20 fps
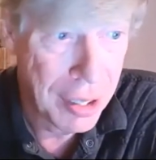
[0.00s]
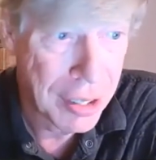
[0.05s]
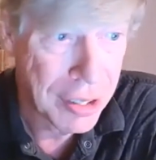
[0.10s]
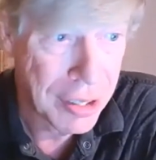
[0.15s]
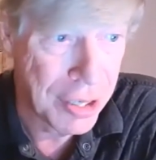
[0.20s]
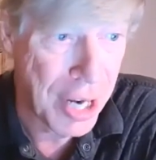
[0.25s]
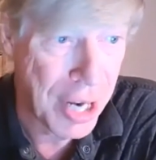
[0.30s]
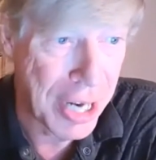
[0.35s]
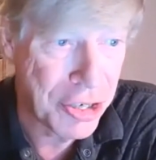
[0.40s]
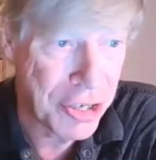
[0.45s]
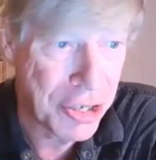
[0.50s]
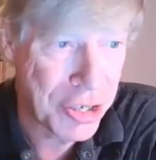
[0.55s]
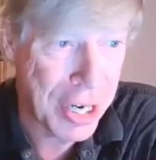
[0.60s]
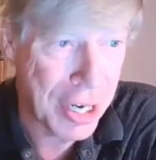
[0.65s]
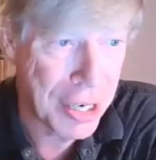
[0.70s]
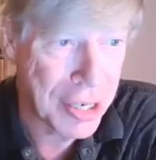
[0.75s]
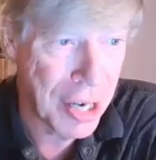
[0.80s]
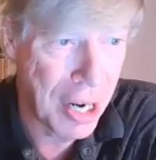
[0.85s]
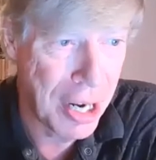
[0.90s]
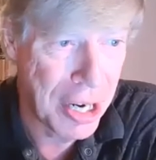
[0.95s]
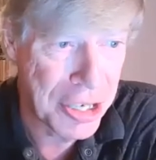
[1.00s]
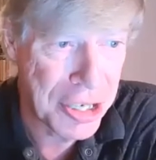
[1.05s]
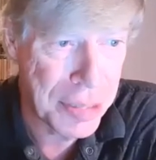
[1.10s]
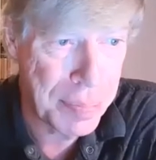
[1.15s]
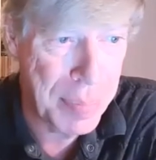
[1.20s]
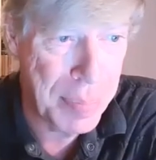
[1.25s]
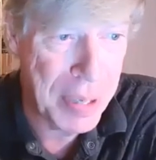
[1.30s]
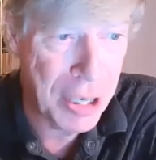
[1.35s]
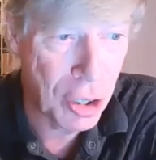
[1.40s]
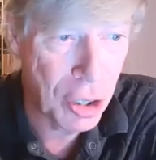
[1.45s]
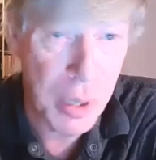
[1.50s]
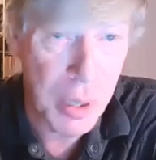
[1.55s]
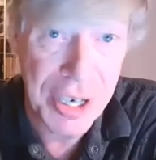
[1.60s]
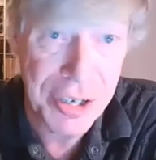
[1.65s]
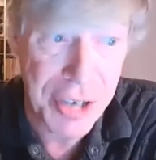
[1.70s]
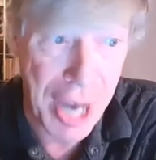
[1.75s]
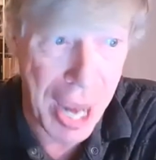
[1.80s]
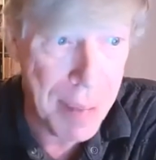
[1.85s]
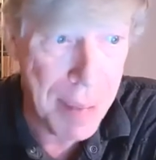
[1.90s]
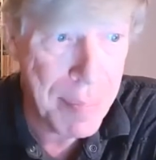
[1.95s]
Tonight's uh, speaker
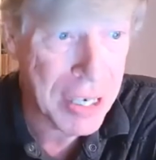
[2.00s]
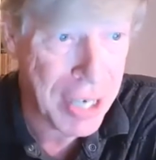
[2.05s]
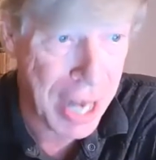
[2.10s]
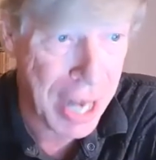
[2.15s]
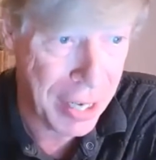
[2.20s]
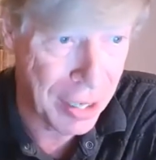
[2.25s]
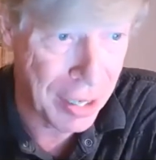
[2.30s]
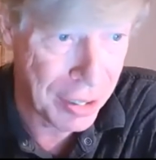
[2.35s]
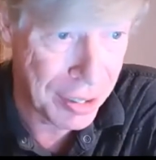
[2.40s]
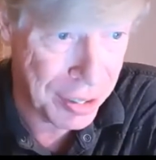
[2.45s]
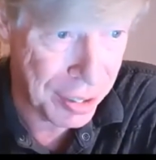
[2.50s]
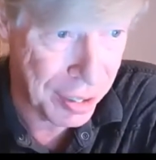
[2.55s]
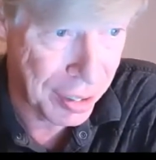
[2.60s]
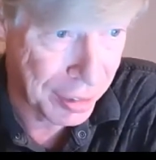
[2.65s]
is Emma Kent,